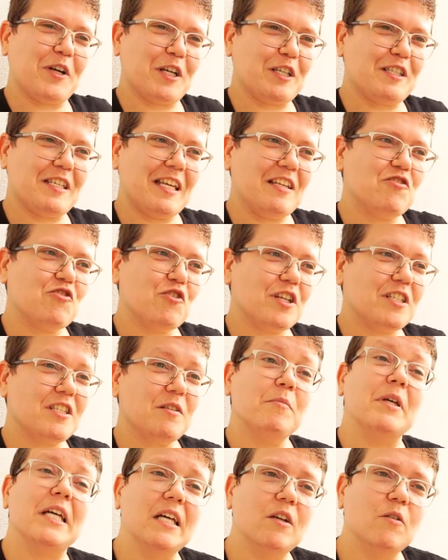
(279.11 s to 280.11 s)
eccentric
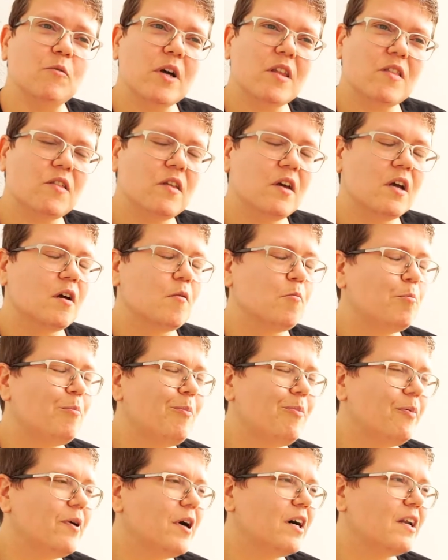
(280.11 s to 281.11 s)
to begin with,
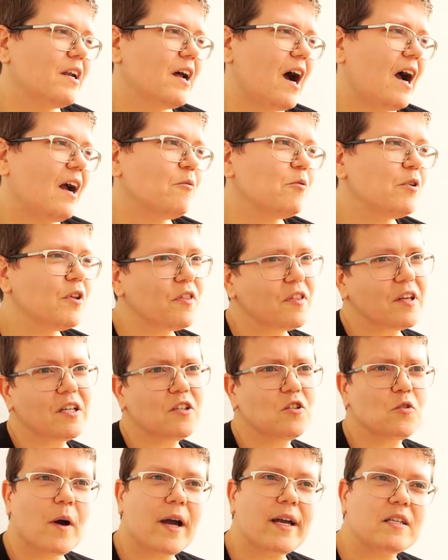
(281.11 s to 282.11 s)
but I will
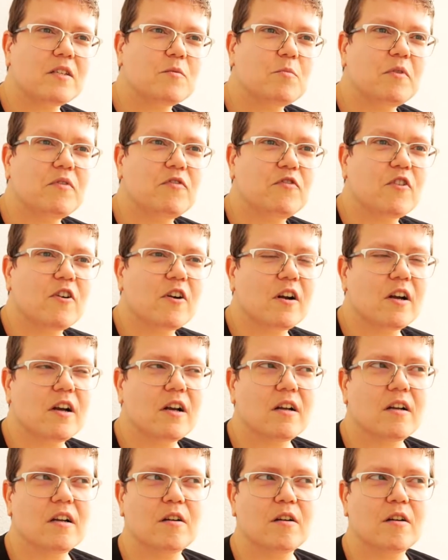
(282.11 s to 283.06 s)
think twice before